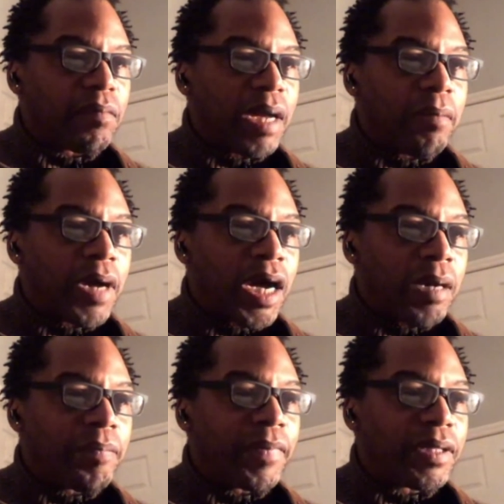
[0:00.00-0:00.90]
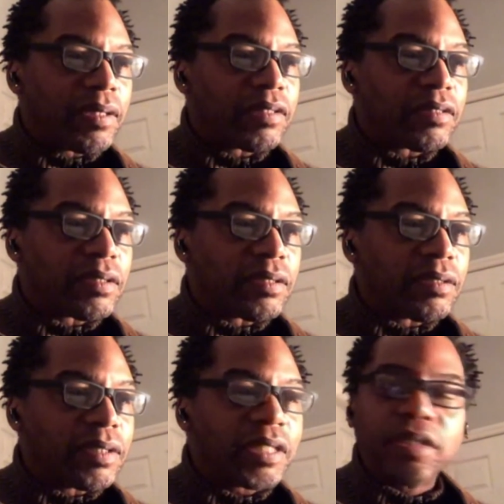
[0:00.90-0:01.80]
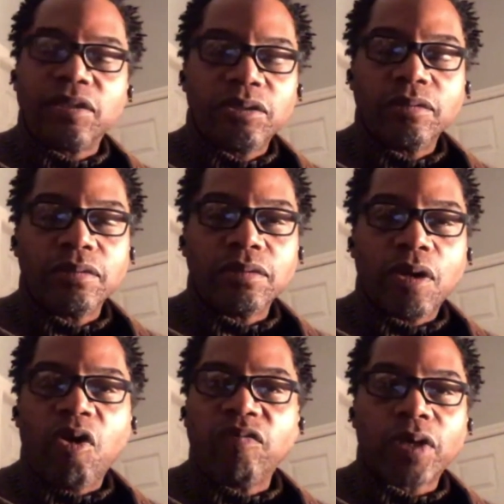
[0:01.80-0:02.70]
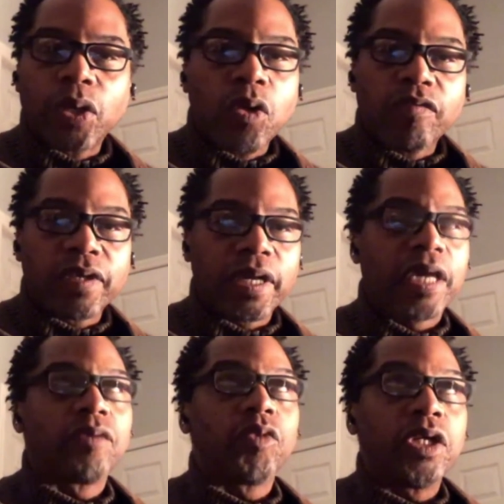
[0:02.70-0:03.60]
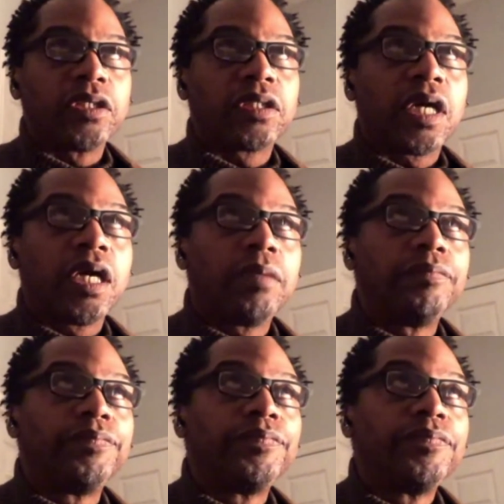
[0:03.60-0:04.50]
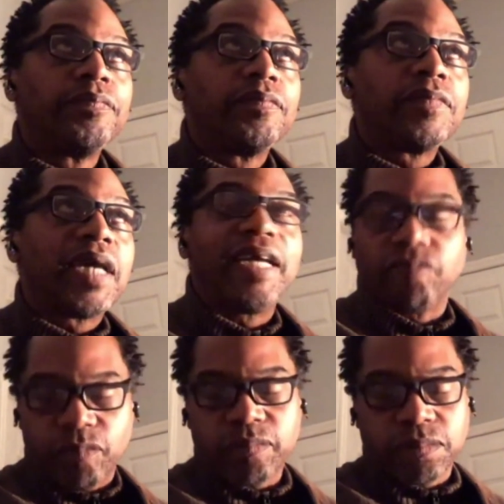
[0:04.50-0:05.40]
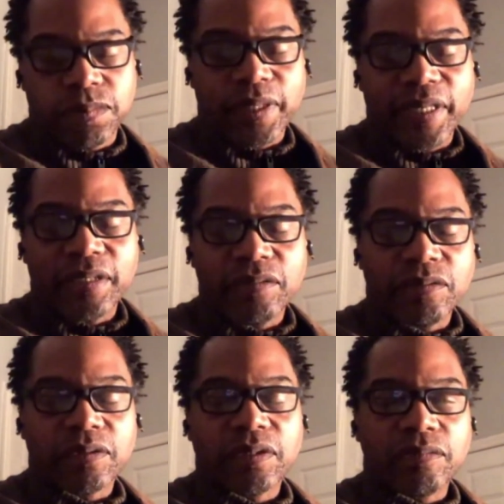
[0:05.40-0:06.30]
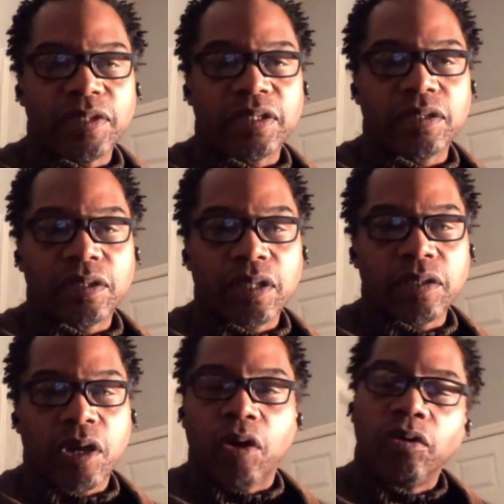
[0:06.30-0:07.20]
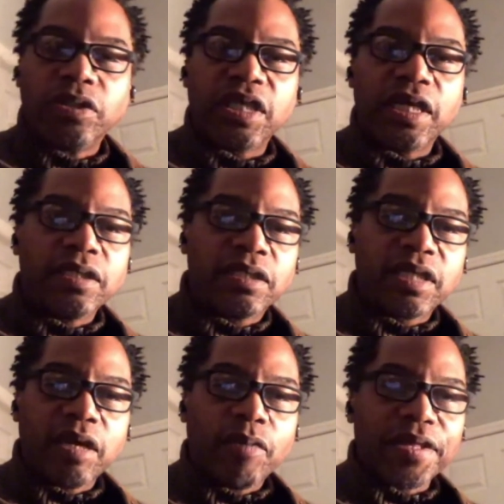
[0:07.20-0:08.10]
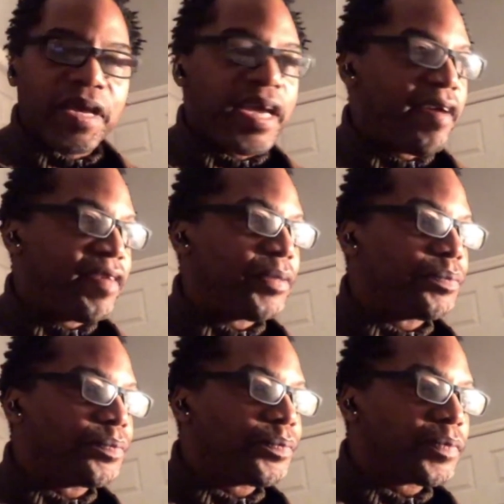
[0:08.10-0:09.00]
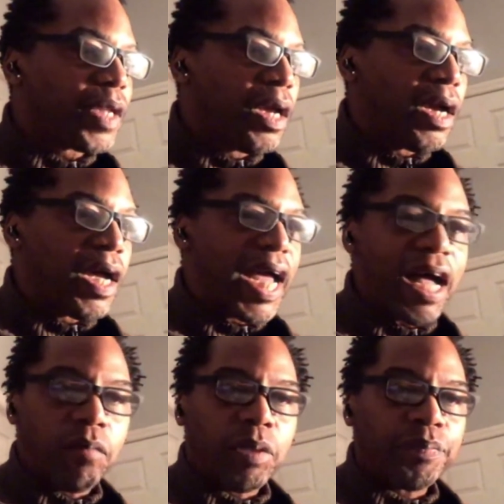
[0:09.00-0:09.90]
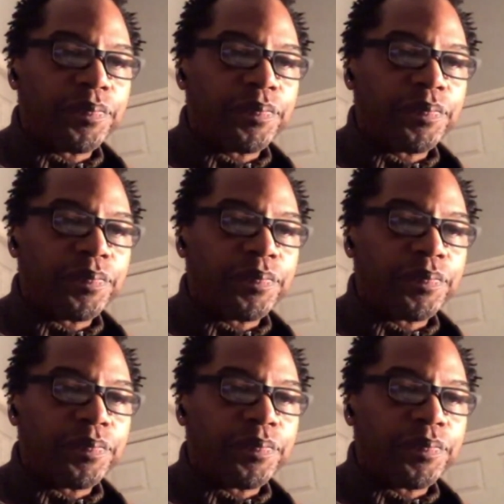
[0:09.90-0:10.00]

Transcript: mom listened to over and over again and was the OJ Sailor to Heaven album.